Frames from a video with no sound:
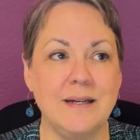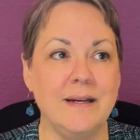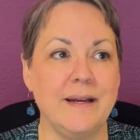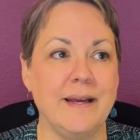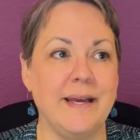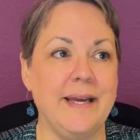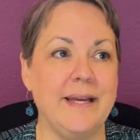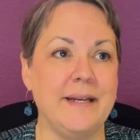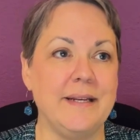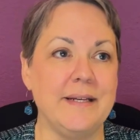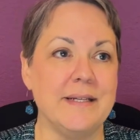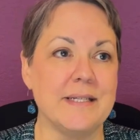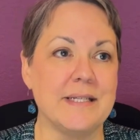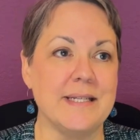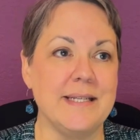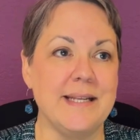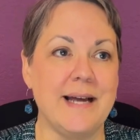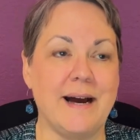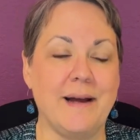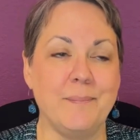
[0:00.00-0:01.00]
It is
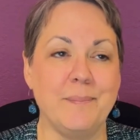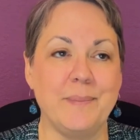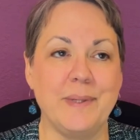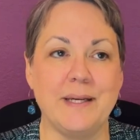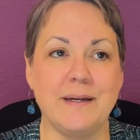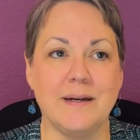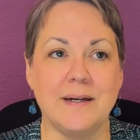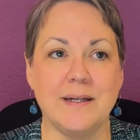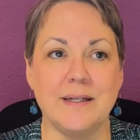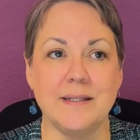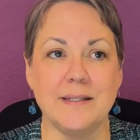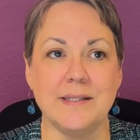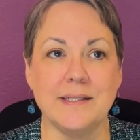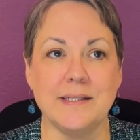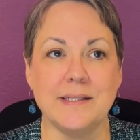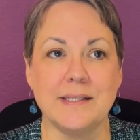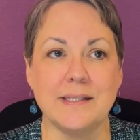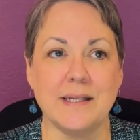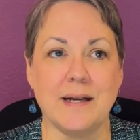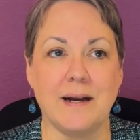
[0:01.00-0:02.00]
not
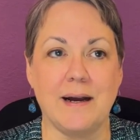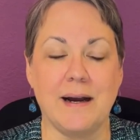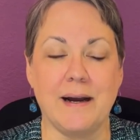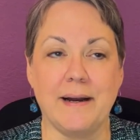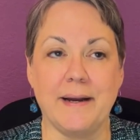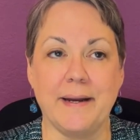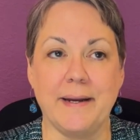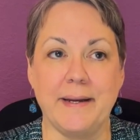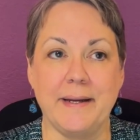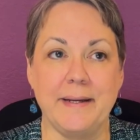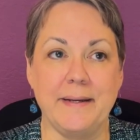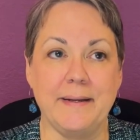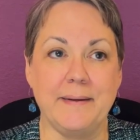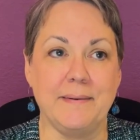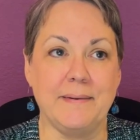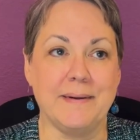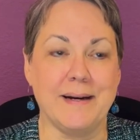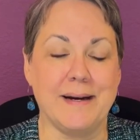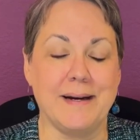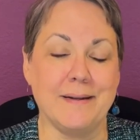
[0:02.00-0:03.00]
because I
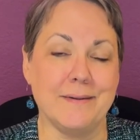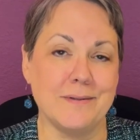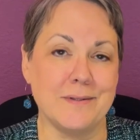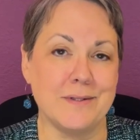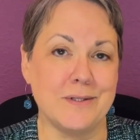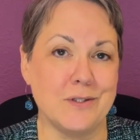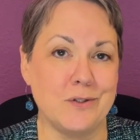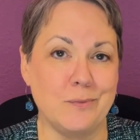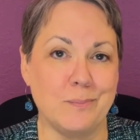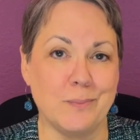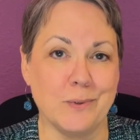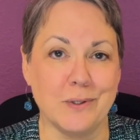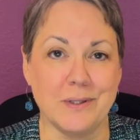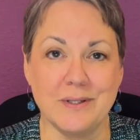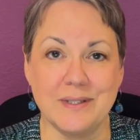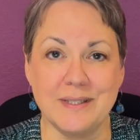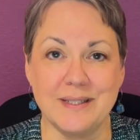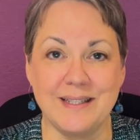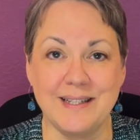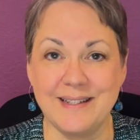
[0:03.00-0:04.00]
got super
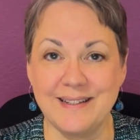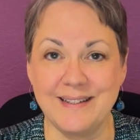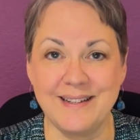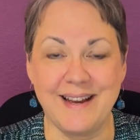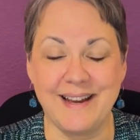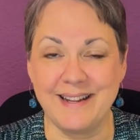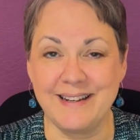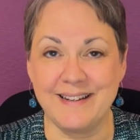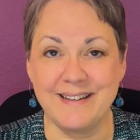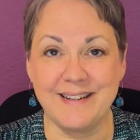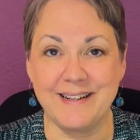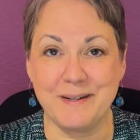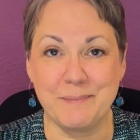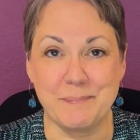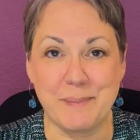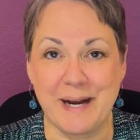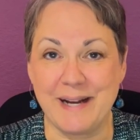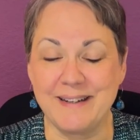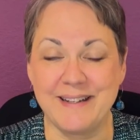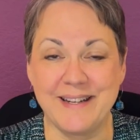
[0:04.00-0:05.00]
good at editing
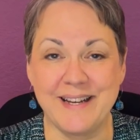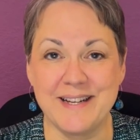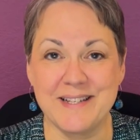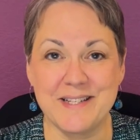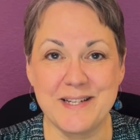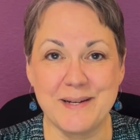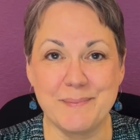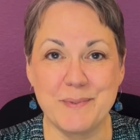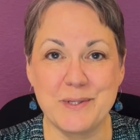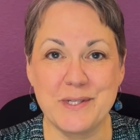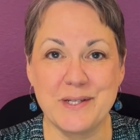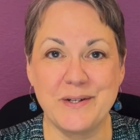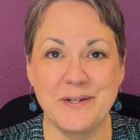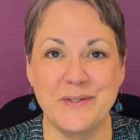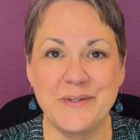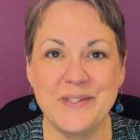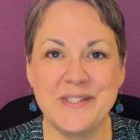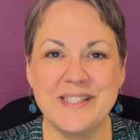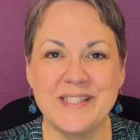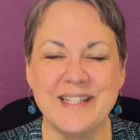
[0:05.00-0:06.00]
podcast
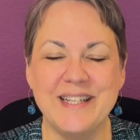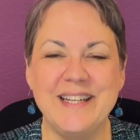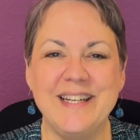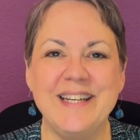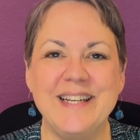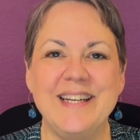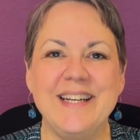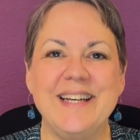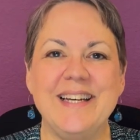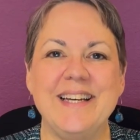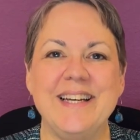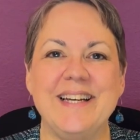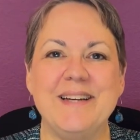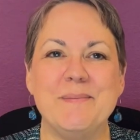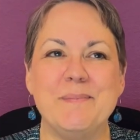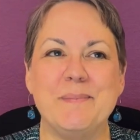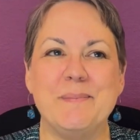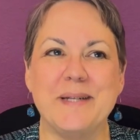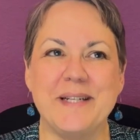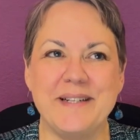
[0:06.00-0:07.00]
episodes.
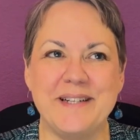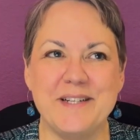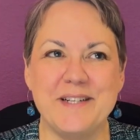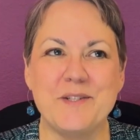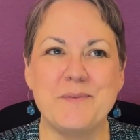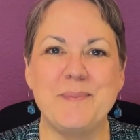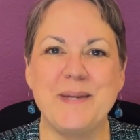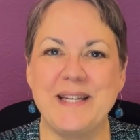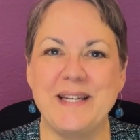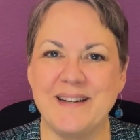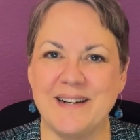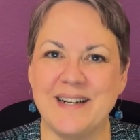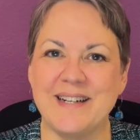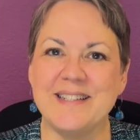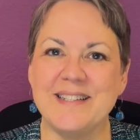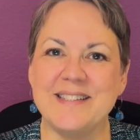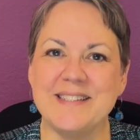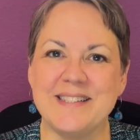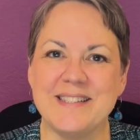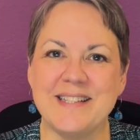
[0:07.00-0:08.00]
But it is
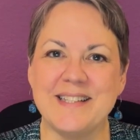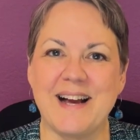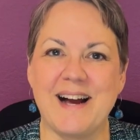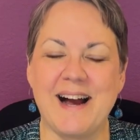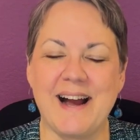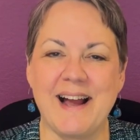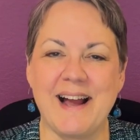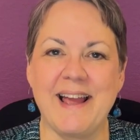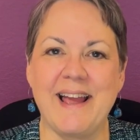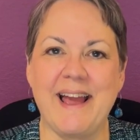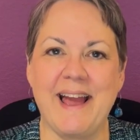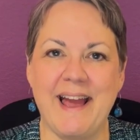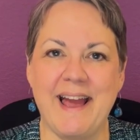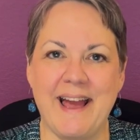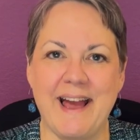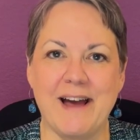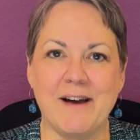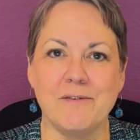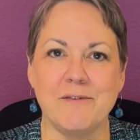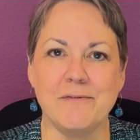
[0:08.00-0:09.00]
because I
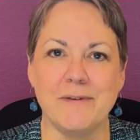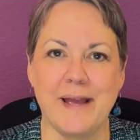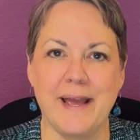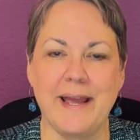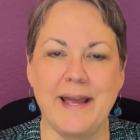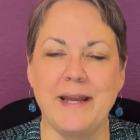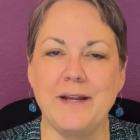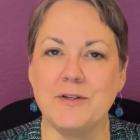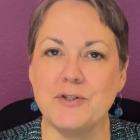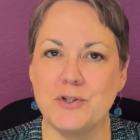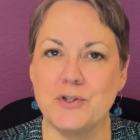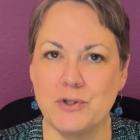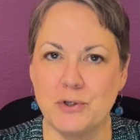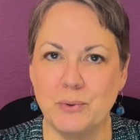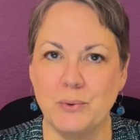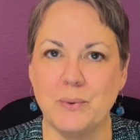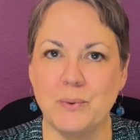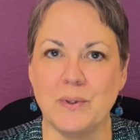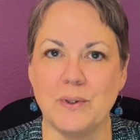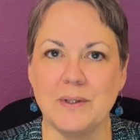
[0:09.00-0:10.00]
have a
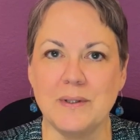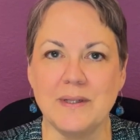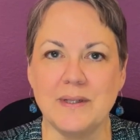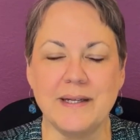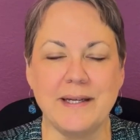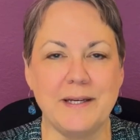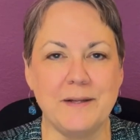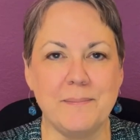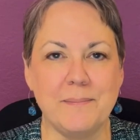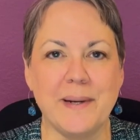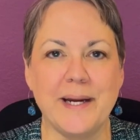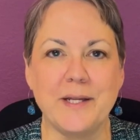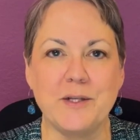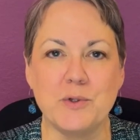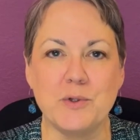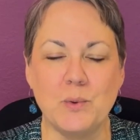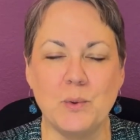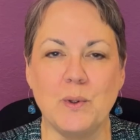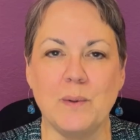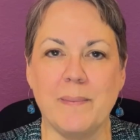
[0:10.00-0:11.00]
tool in my
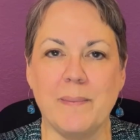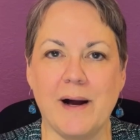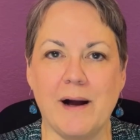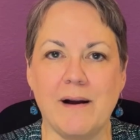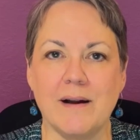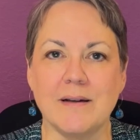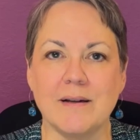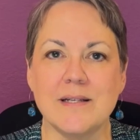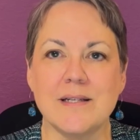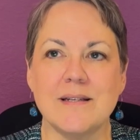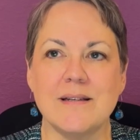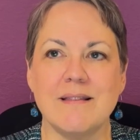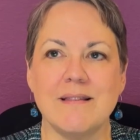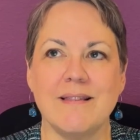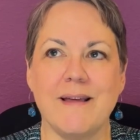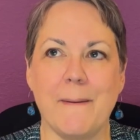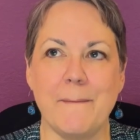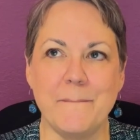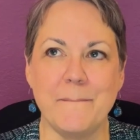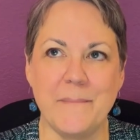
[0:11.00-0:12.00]
toolbox
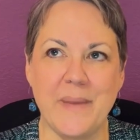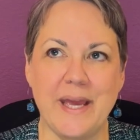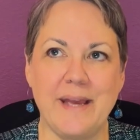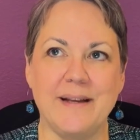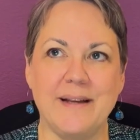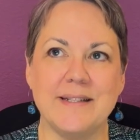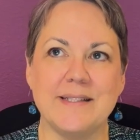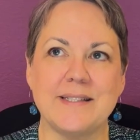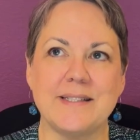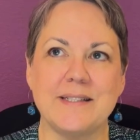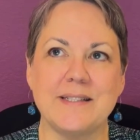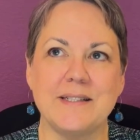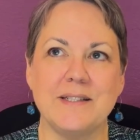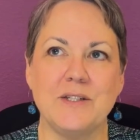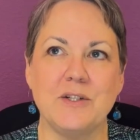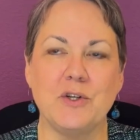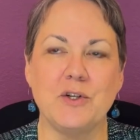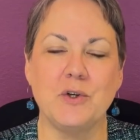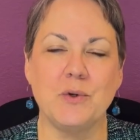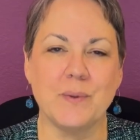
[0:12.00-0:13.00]
that makes
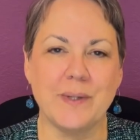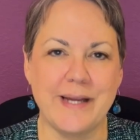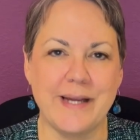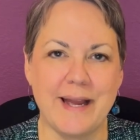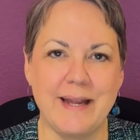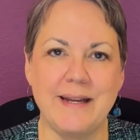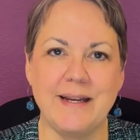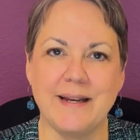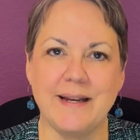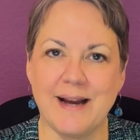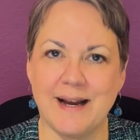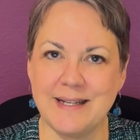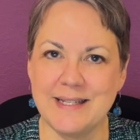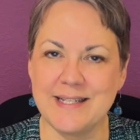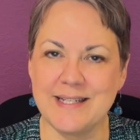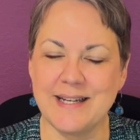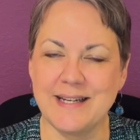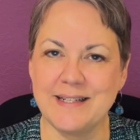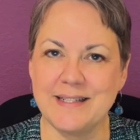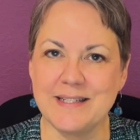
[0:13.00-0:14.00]
creating
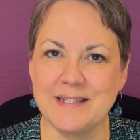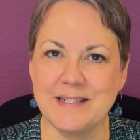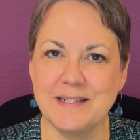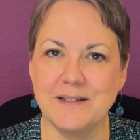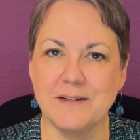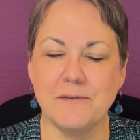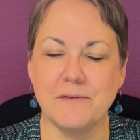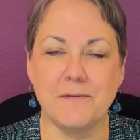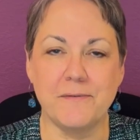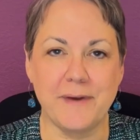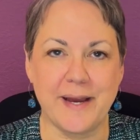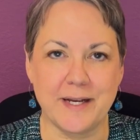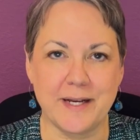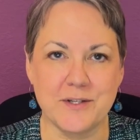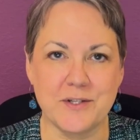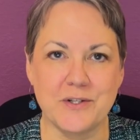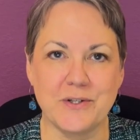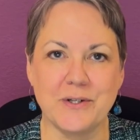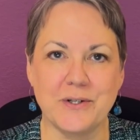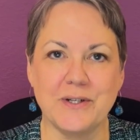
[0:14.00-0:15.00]
content
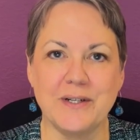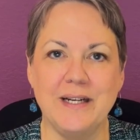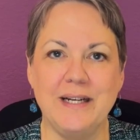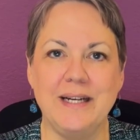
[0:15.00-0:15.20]
faster